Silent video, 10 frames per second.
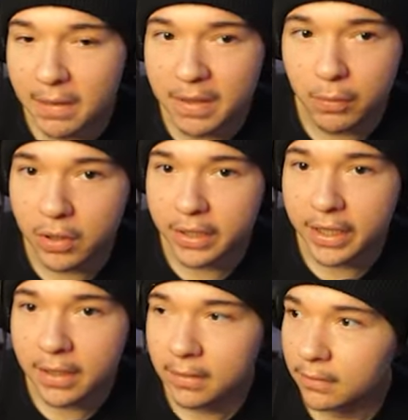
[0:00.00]
may be
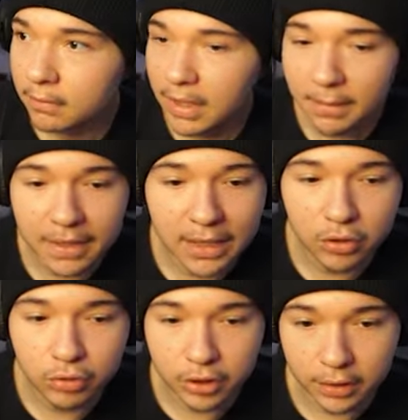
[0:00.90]
working, but I'm not
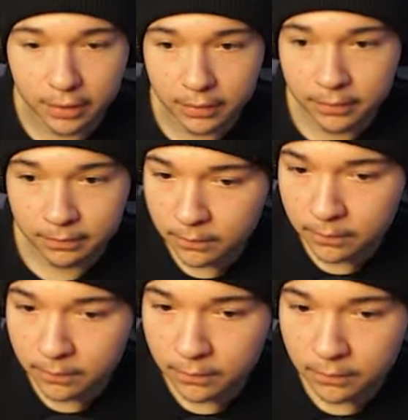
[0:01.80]
too sure.
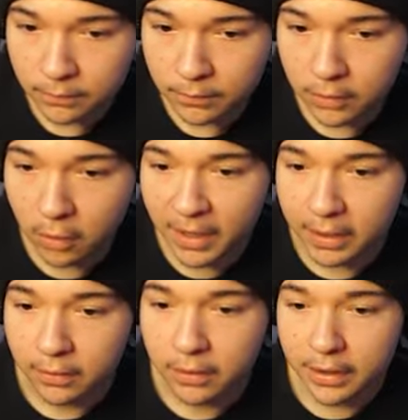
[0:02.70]
Oh
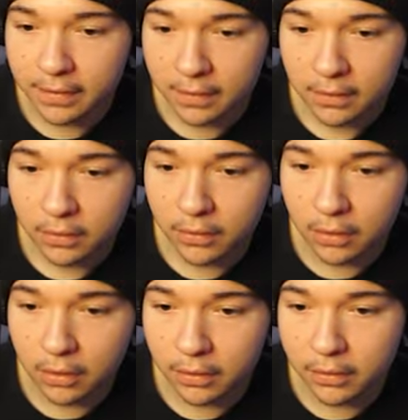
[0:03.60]
my god. Look at this.
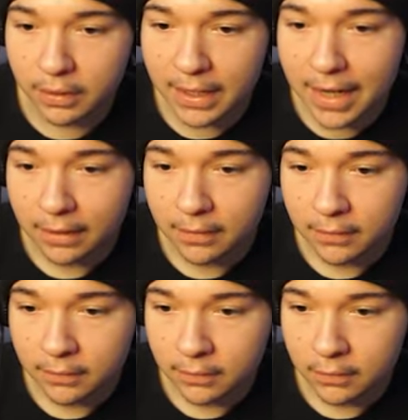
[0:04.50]
Look at I got.
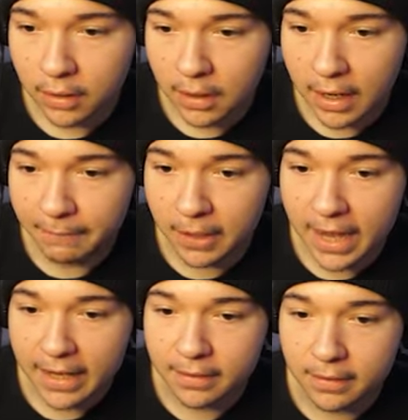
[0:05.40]
I forgot
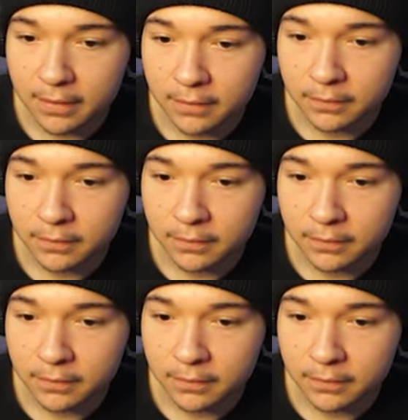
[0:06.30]
I had this.